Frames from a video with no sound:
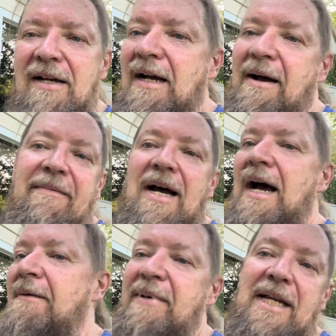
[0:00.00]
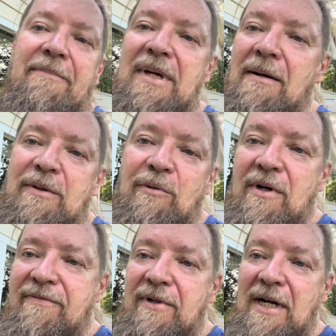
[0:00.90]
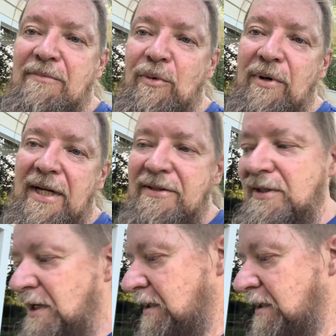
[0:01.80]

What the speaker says: I may not be able to work for a couple weeks.